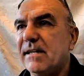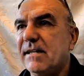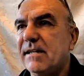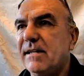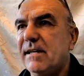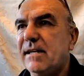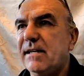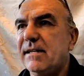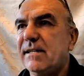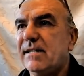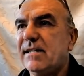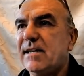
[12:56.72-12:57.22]

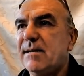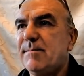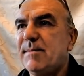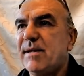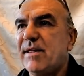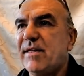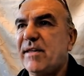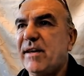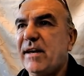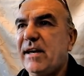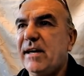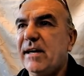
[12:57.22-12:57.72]
Nick
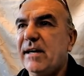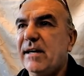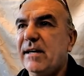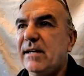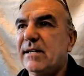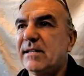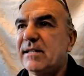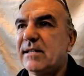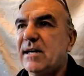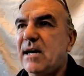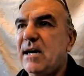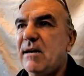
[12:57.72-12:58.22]
Timothy.
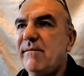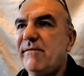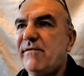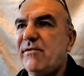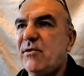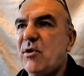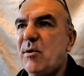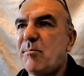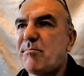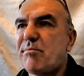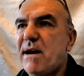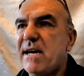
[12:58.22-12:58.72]
Time
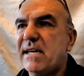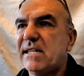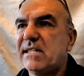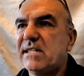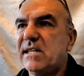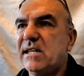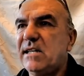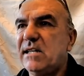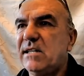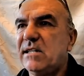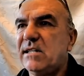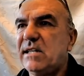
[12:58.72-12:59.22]
for a
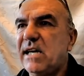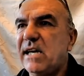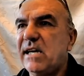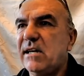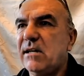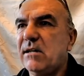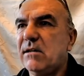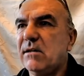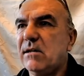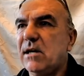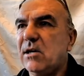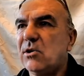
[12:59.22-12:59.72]
Brexit
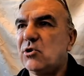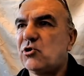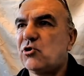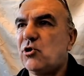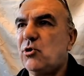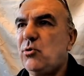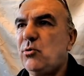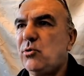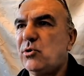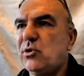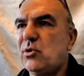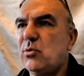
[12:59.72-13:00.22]
deal
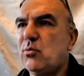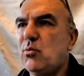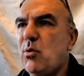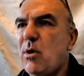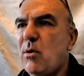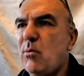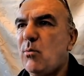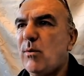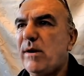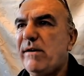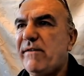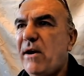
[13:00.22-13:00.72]
true to
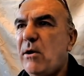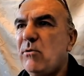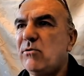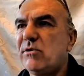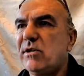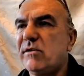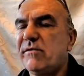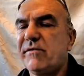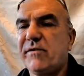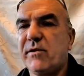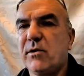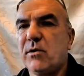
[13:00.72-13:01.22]
what we
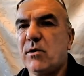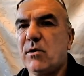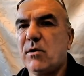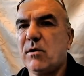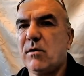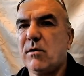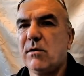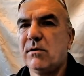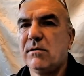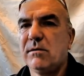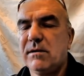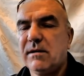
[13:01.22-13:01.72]
voted
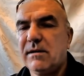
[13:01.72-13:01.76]
for.